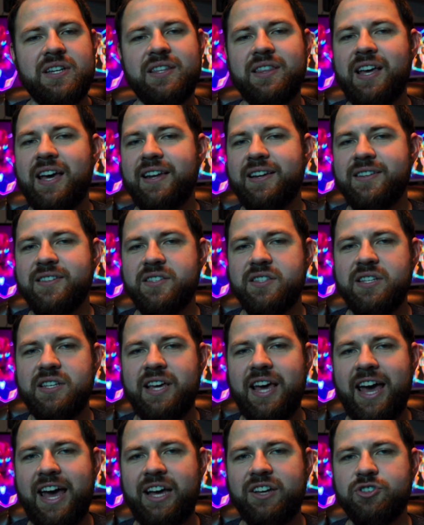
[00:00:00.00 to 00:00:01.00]
and that is
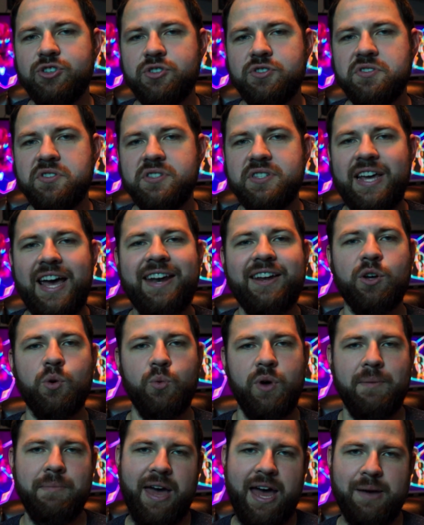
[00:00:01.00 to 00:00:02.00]
the Azure Static
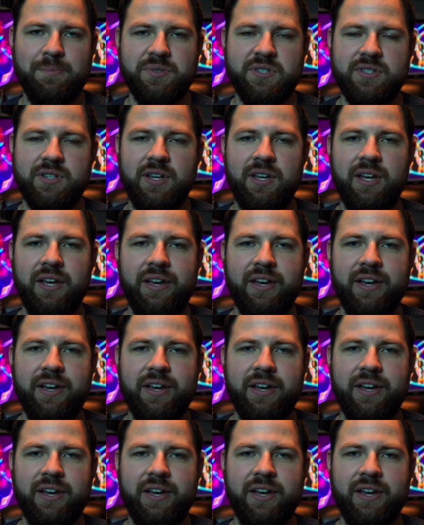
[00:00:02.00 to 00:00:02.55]
Web Apps.